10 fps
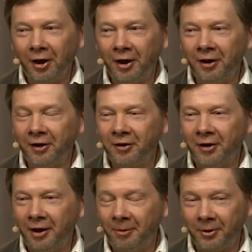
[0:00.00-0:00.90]
And
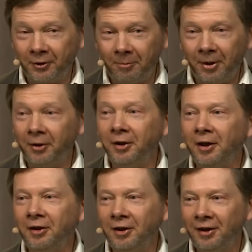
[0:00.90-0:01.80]
that was about
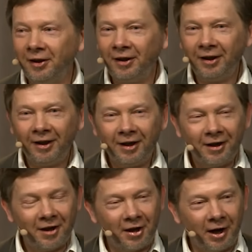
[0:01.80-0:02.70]
it.
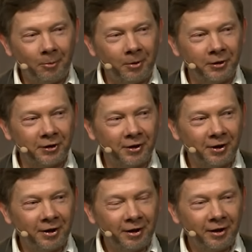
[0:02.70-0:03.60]
That was
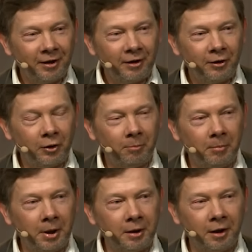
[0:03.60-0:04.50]
the
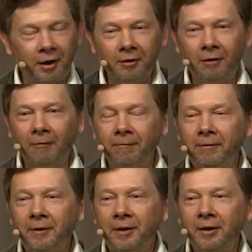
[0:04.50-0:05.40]
meeting of